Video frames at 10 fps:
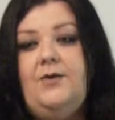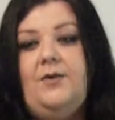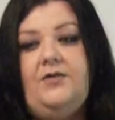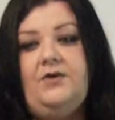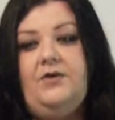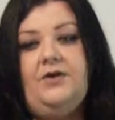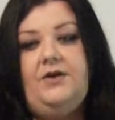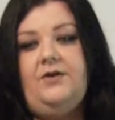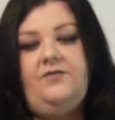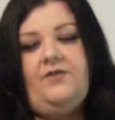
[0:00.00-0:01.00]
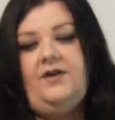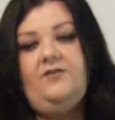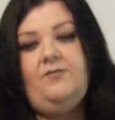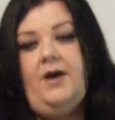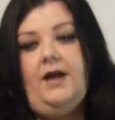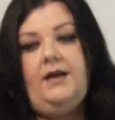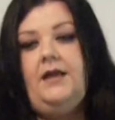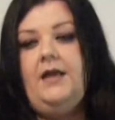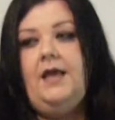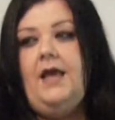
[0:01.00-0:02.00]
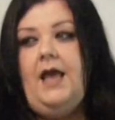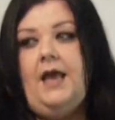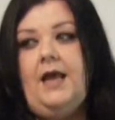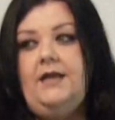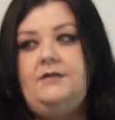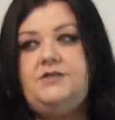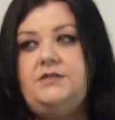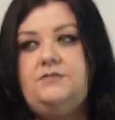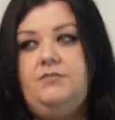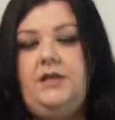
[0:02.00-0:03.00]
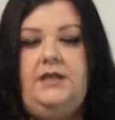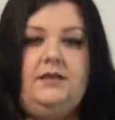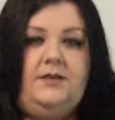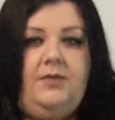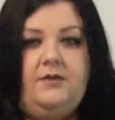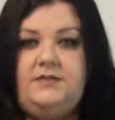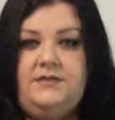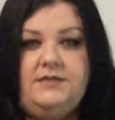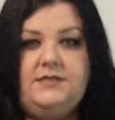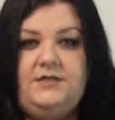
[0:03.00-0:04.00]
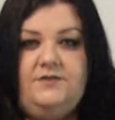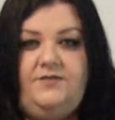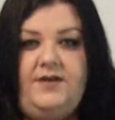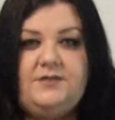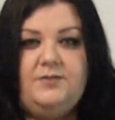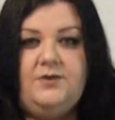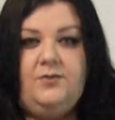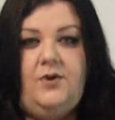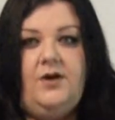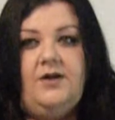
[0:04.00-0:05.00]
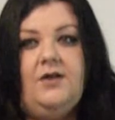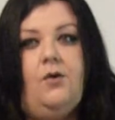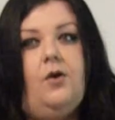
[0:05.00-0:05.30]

whether you're a friend of mine and I just blatantly posted this to your Facebook wall,